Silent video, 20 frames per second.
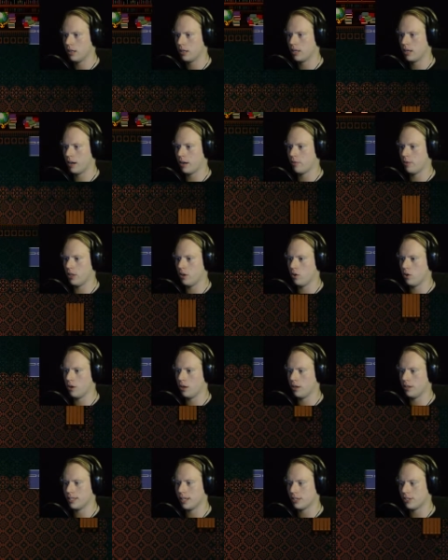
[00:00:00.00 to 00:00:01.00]
Can I
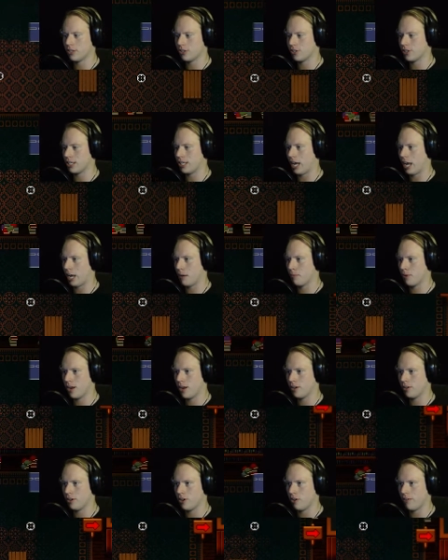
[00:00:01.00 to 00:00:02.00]
reload? Is that just a timer? I
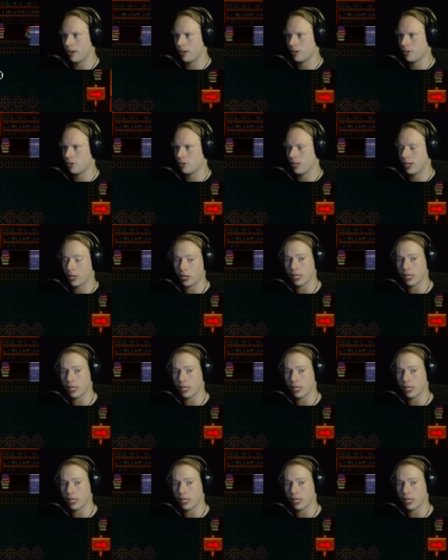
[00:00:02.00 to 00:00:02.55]
don't know if I can do like